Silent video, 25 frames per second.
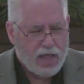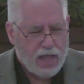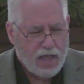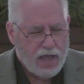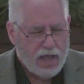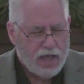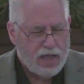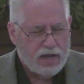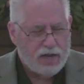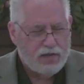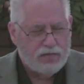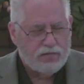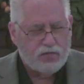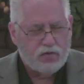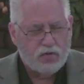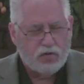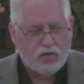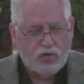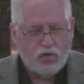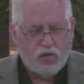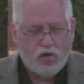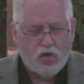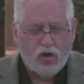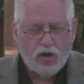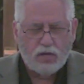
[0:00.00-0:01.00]
And if you're
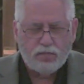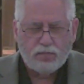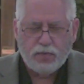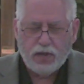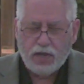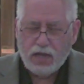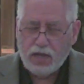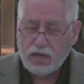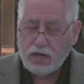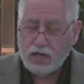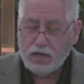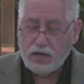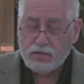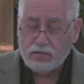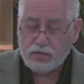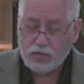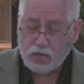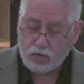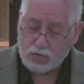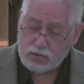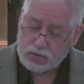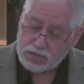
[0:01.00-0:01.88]
caught by any of those